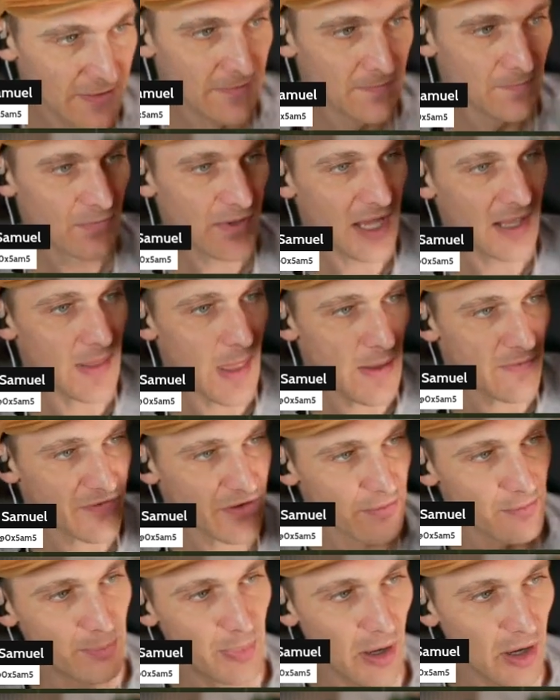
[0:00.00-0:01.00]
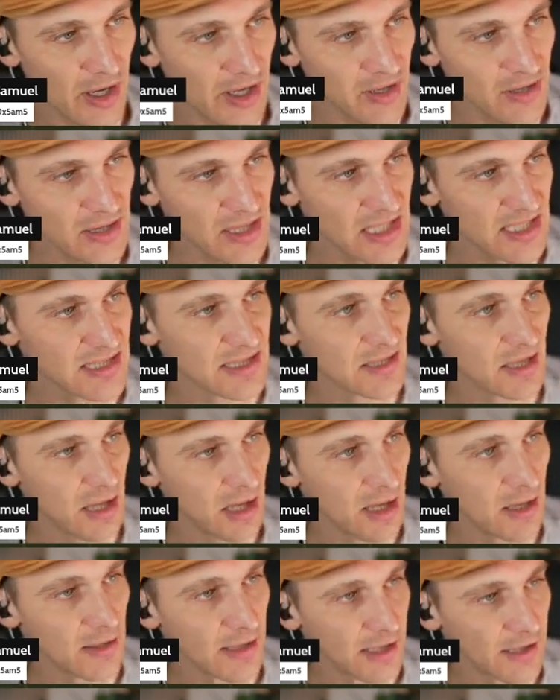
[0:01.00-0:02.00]
And they've combined this
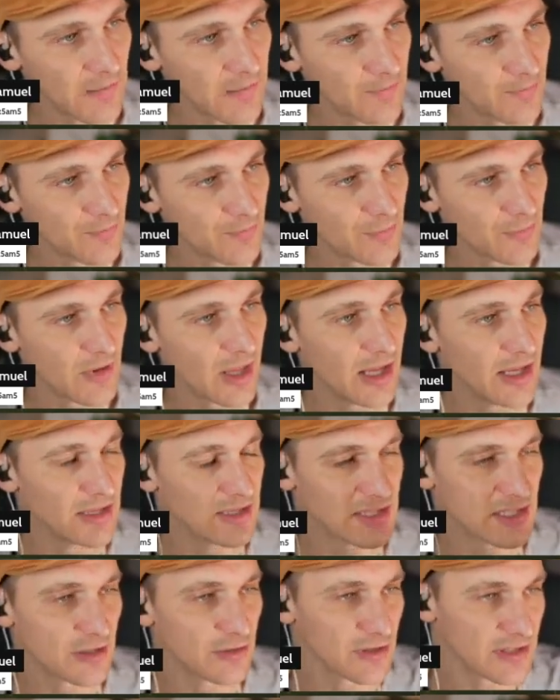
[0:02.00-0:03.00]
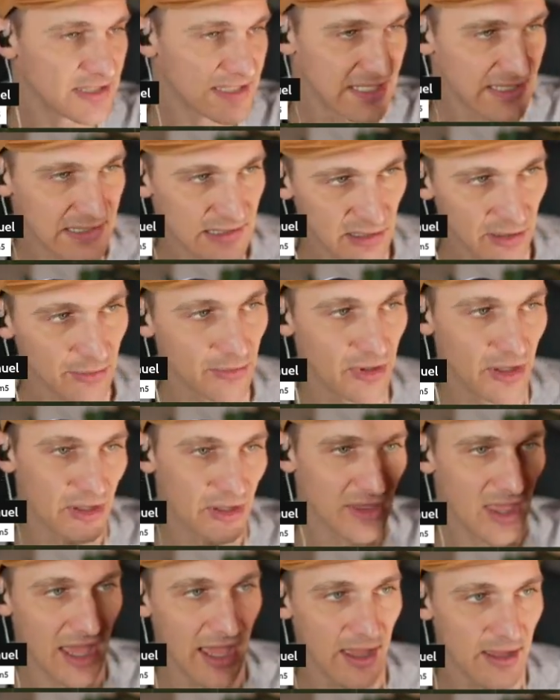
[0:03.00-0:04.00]
learning into a system that
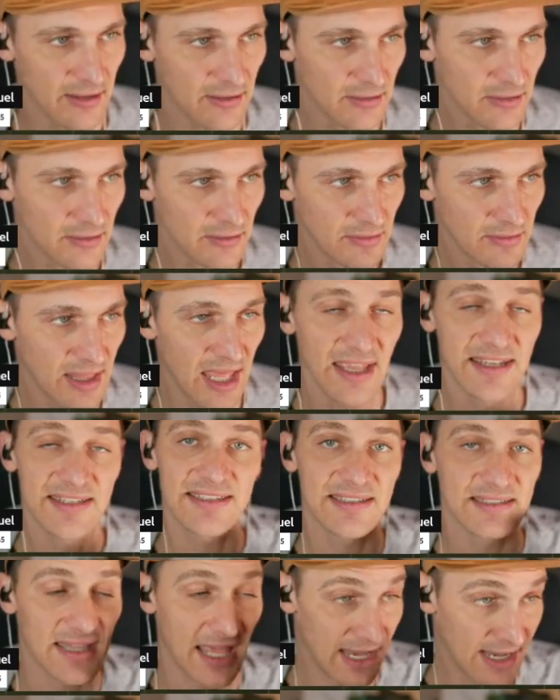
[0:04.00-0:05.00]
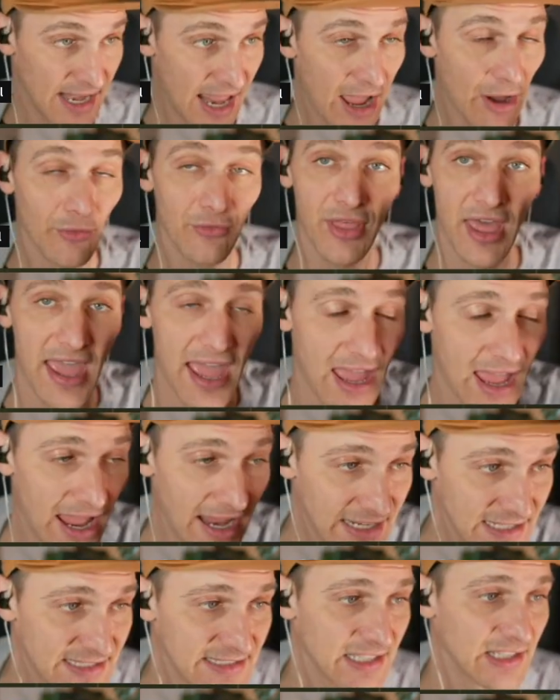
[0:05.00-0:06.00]
their
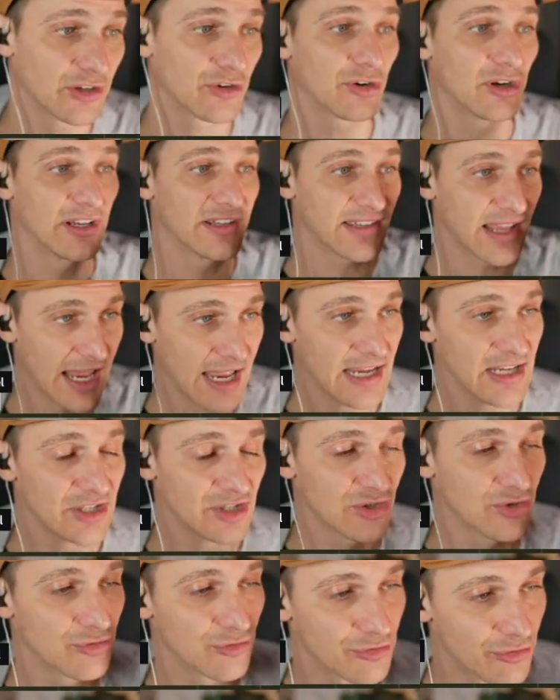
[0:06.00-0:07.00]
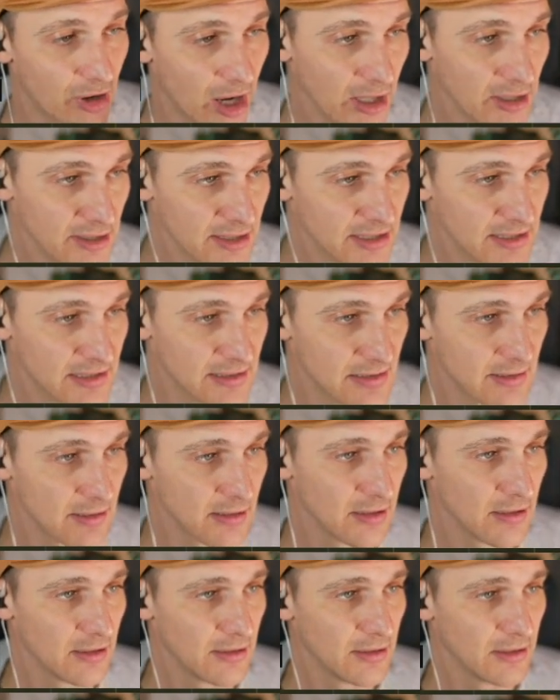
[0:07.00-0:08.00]
asynchronous agent runs.
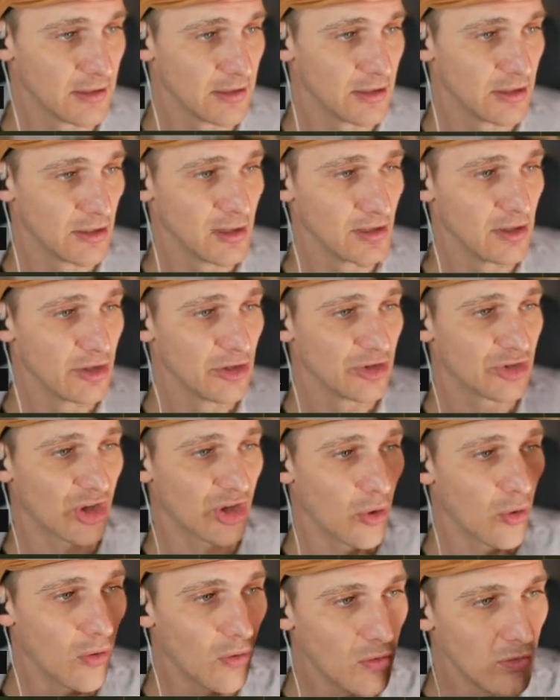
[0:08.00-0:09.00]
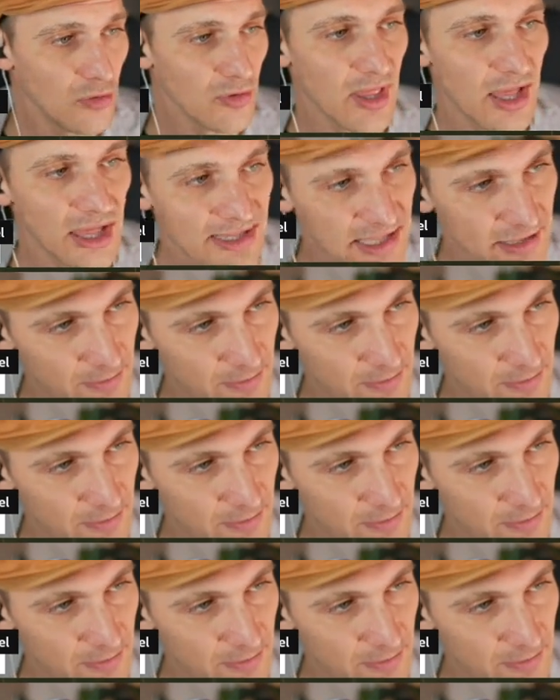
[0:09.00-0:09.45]
So all that to be